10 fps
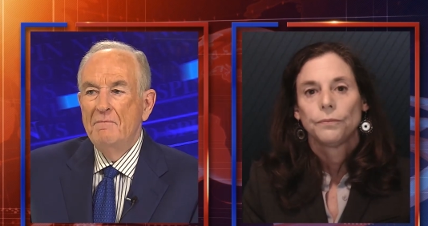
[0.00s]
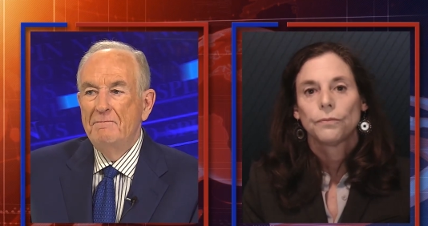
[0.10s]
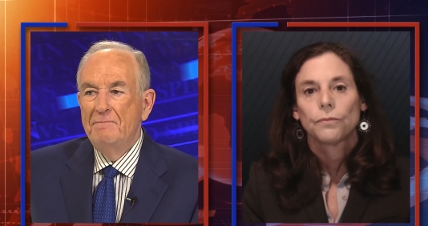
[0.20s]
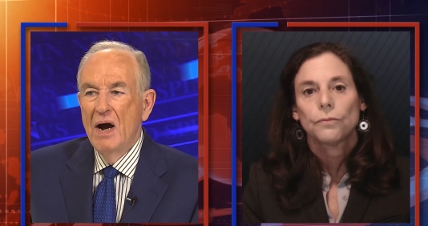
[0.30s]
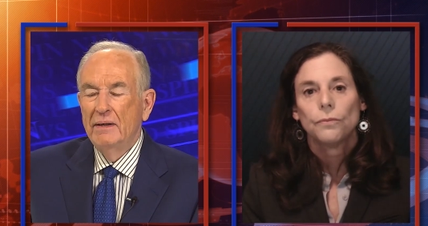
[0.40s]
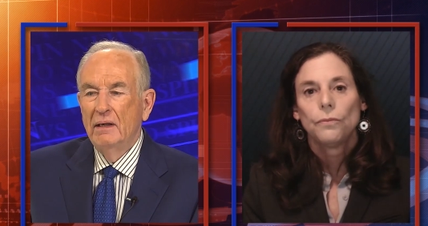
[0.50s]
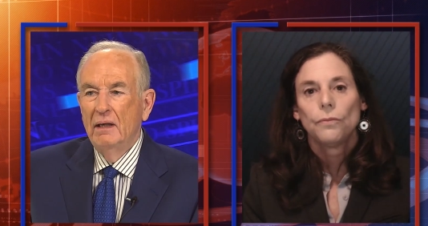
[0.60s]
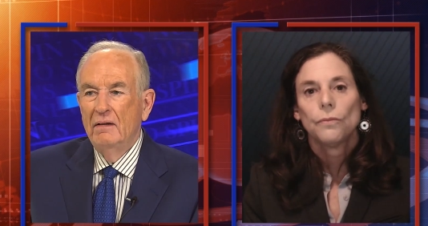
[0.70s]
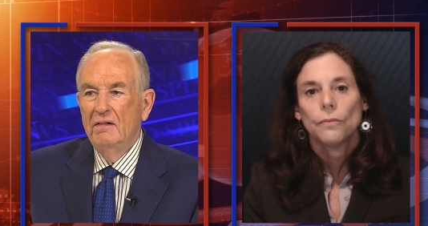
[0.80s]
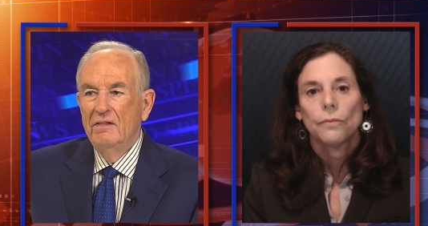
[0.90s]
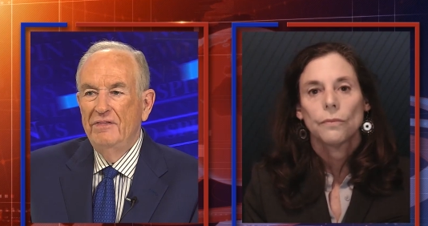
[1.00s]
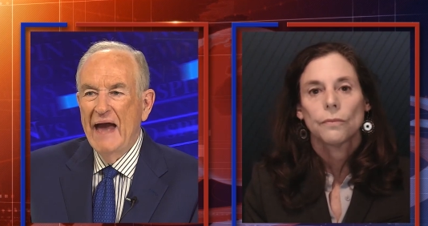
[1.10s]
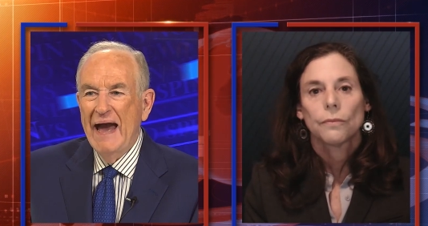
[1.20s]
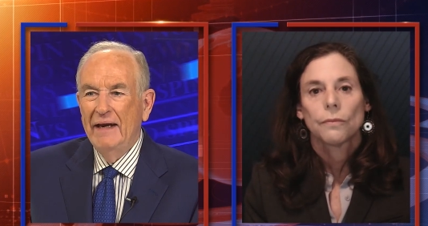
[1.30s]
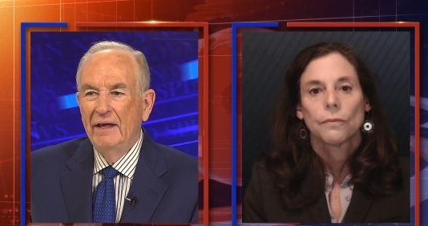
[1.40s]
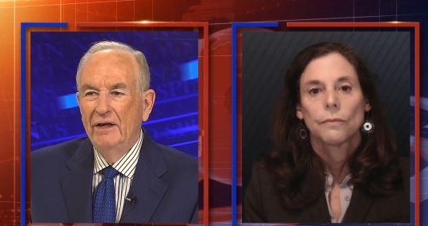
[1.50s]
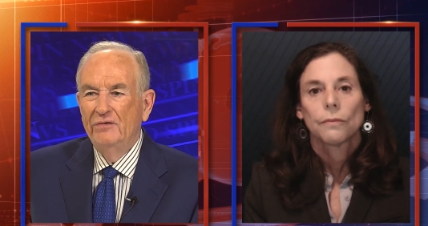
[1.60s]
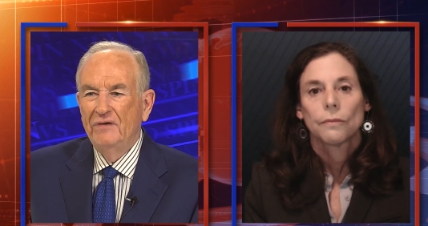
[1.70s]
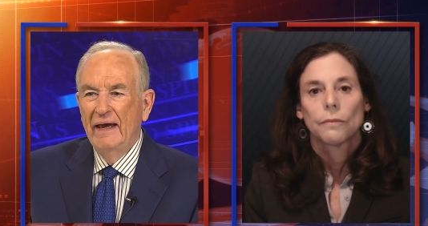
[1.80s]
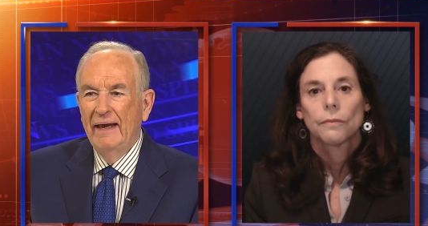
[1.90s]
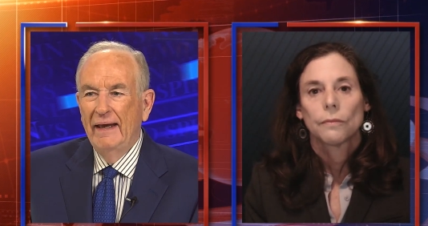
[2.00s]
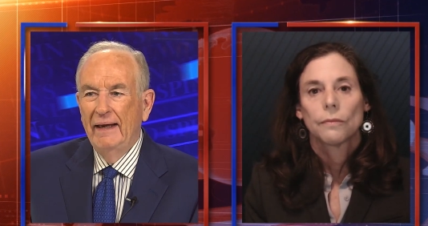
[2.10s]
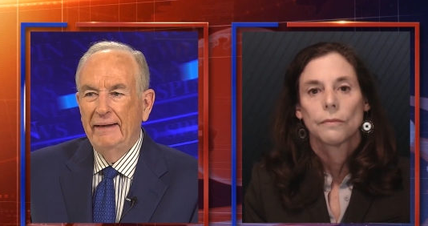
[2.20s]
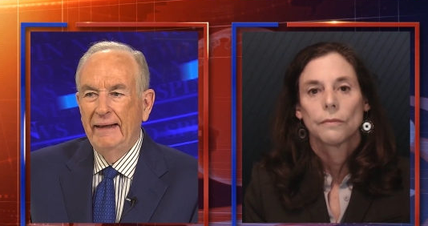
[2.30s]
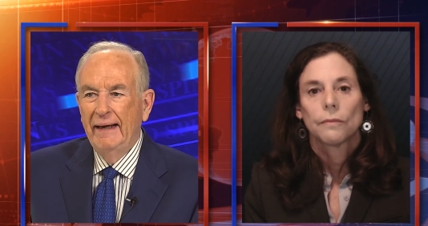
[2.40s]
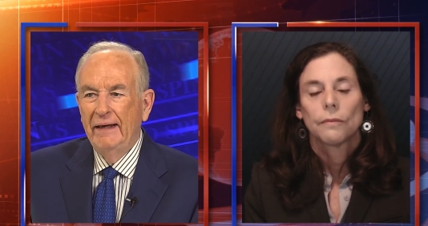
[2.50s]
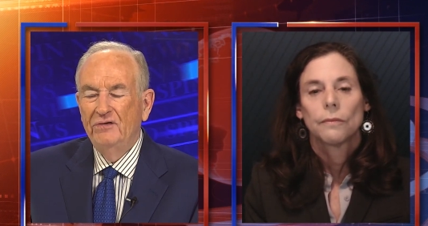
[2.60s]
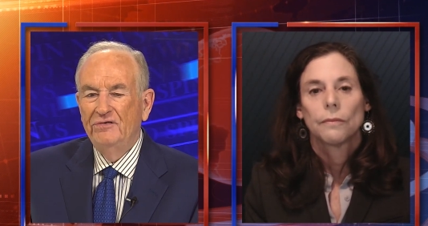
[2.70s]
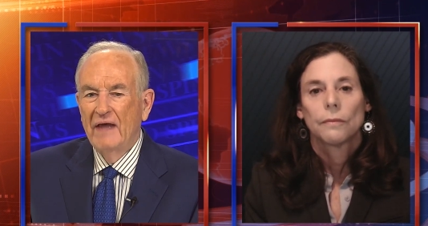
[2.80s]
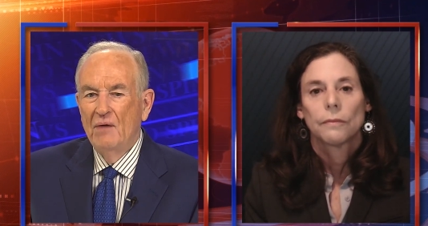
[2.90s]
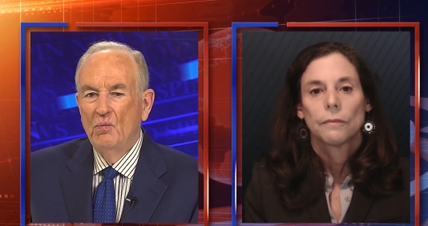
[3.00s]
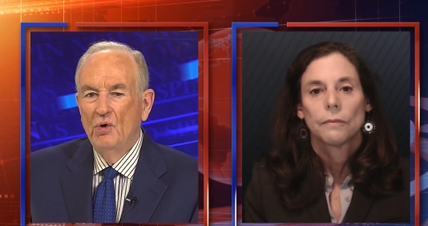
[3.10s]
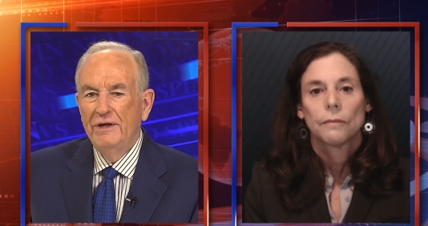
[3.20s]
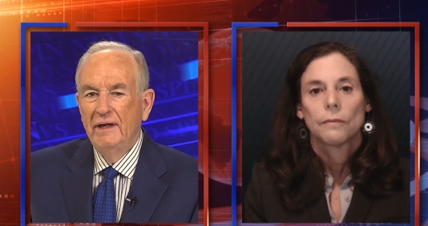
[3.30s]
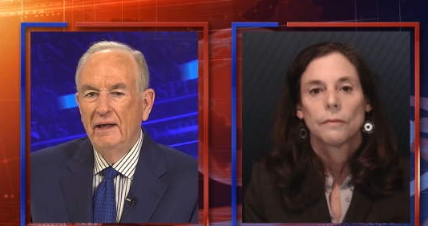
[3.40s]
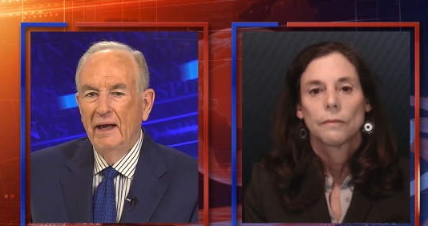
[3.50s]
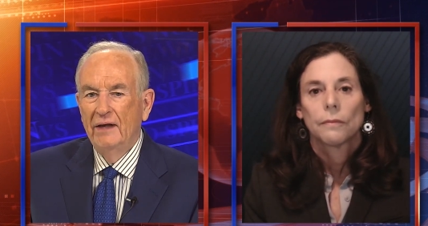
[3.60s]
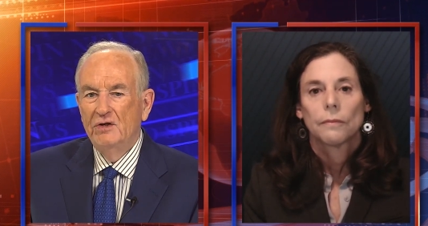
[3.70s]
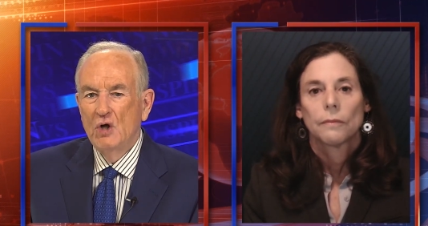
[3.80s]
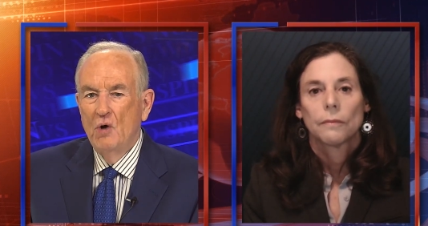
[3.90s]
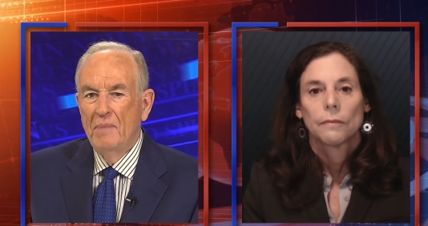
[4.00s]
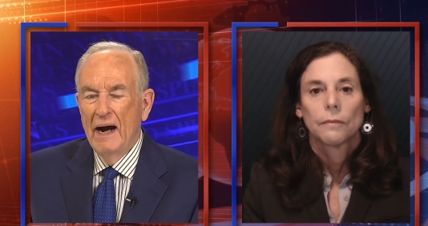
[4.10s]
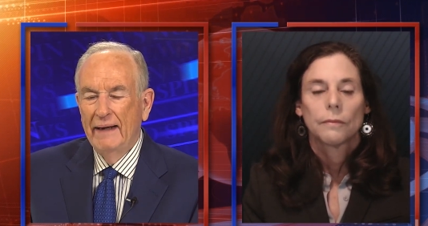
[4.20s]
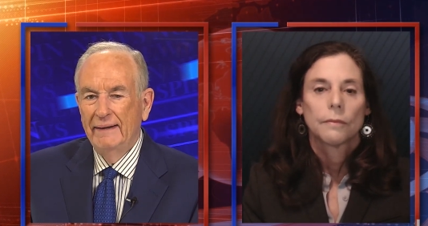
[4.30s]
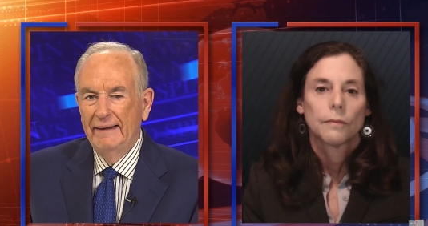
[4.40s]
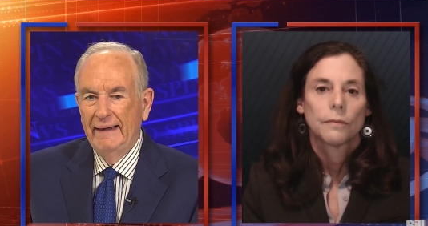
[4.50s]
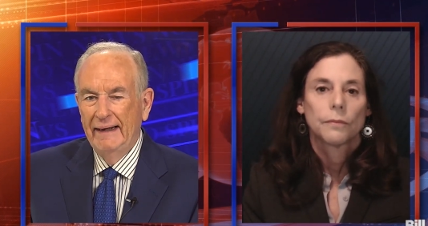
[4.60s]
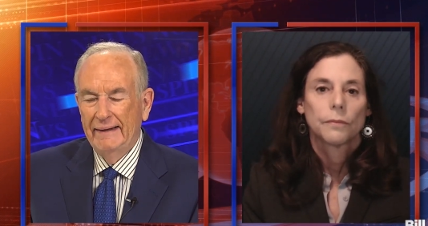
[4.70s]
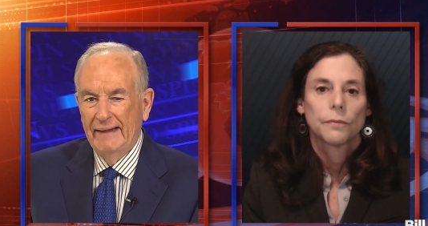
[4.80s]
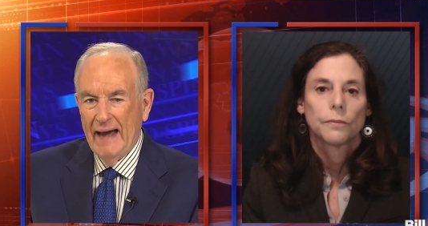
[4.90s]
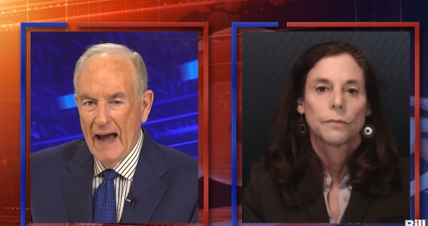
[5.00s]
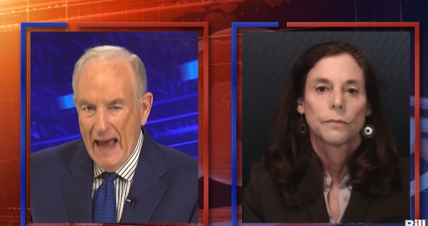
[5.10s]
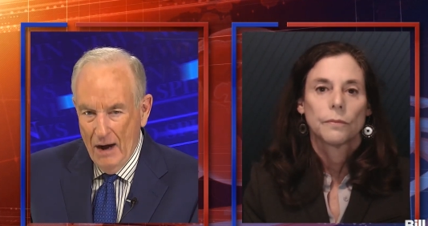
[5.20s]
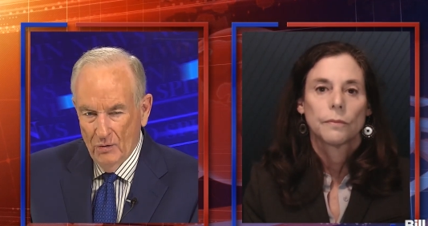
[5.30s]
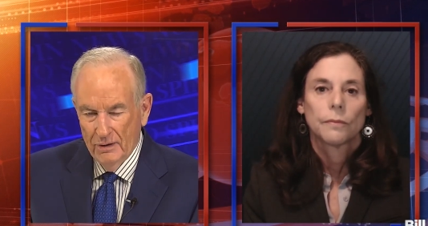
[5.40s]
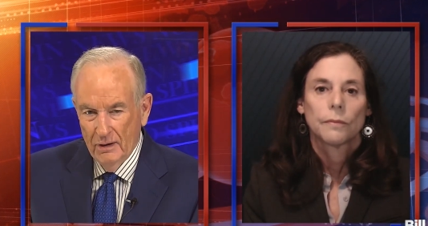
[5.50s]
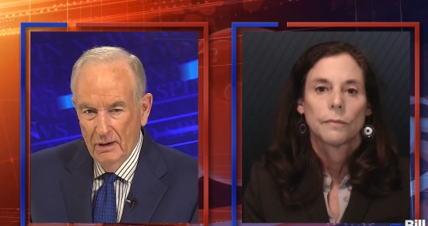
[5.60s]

Speaker 1: But that is a case that wouldn't get Joe Biden kicked out.